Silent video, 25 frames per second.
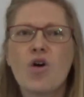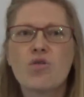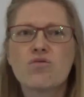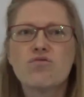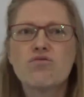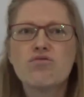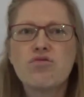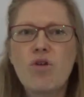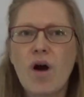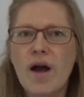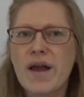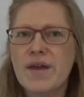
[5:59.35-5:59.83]

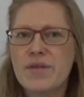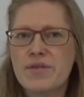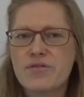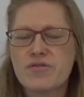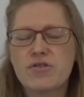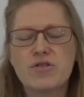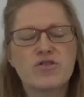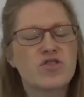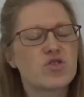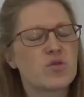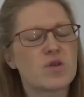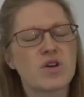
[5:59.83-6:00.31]
right
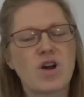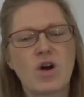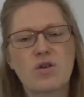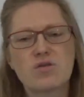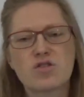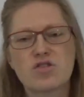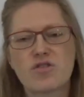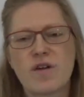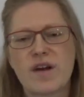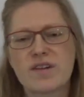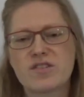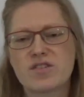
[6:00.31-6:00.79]
through to an
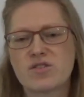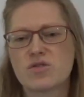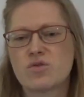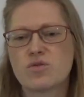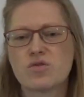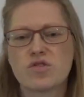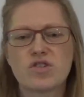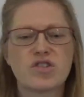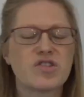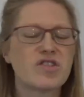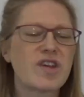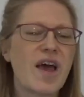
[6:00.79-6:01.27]
older
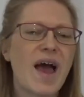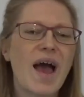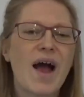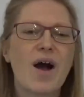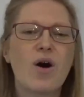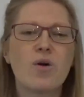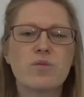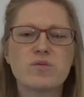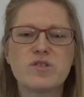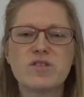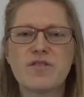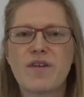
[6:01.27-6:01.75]
adult to
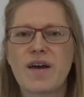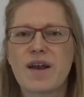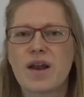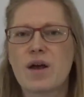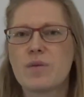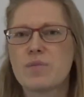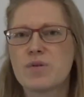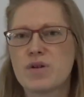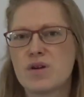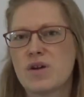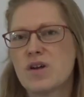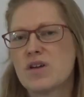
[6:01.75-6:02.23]
help
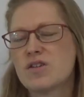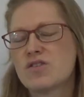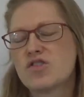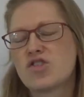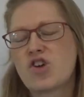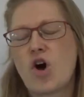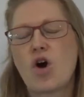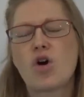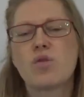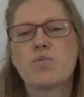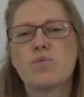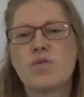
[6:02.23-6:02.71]
develop
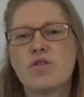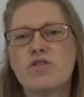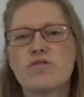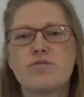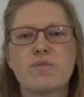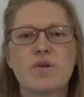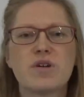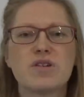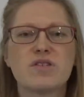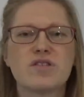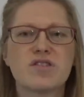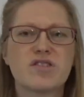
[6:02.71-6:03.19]
tongue
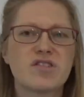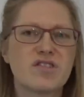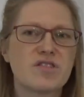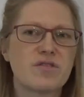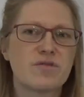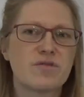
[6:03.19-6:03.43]
movements